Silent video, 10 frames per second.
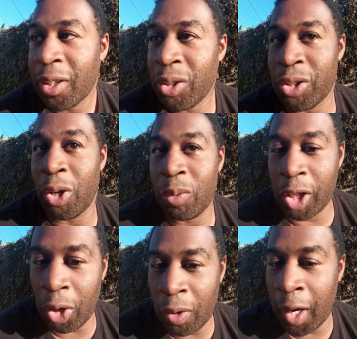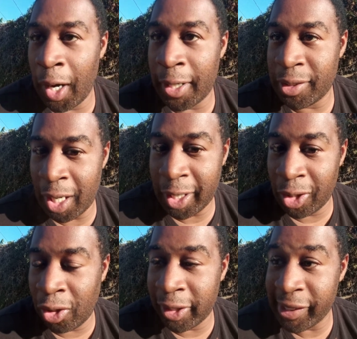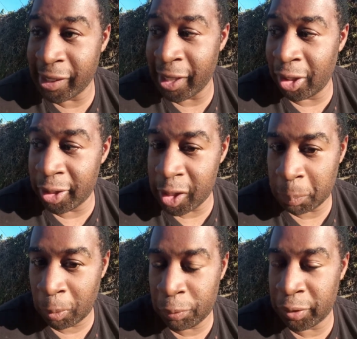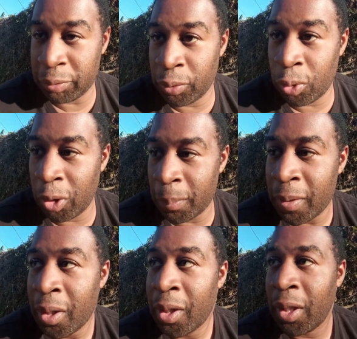You know, Gohan taking on Cell in his perfect form.